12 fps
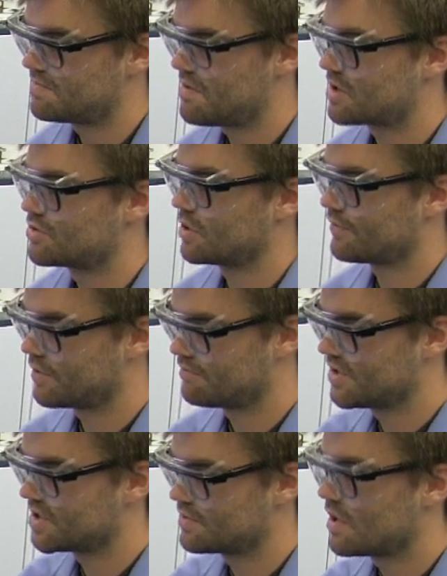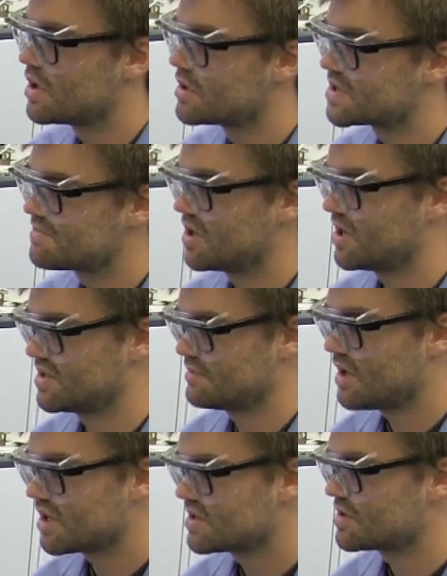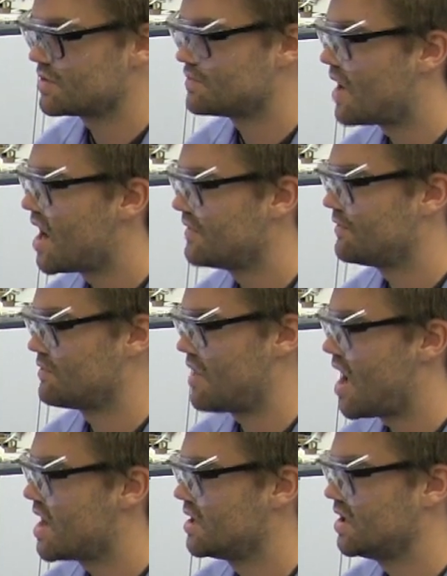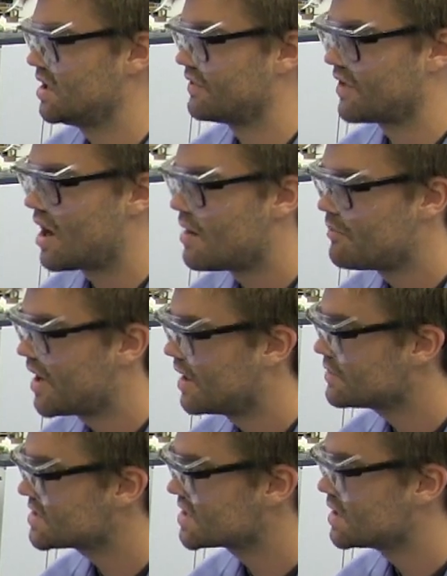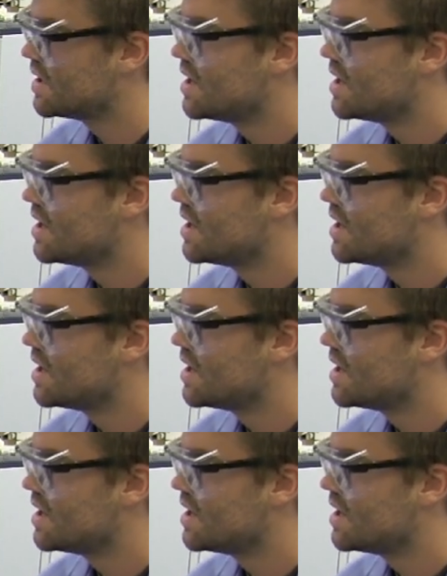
spectra from these runs, because it makes such a wide variety of compounds.